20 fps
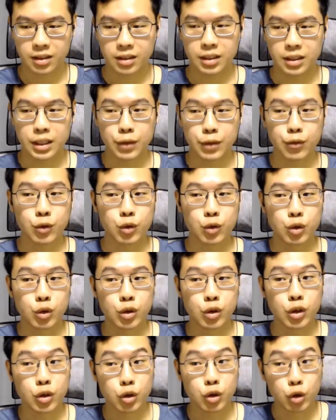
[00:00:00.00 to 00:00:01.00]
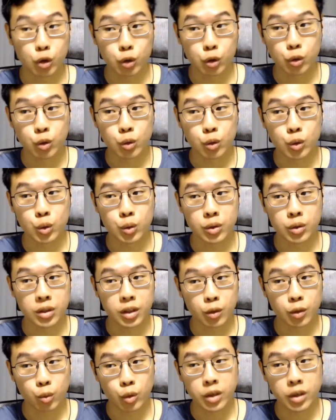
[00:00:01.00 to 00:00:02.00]
If you do not do the
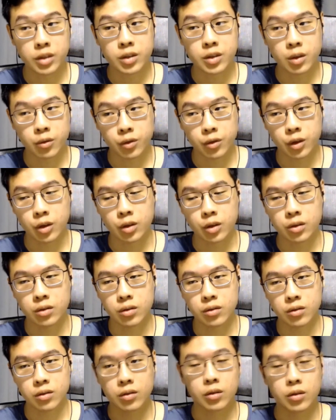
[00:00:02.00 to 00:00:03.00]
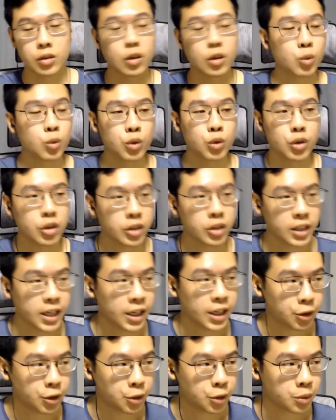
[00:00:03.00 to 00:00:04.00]
works of God, God will not
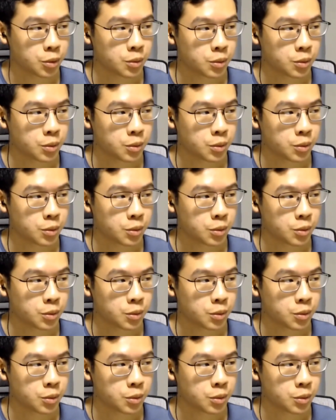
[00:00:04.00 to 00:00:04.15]
guide you.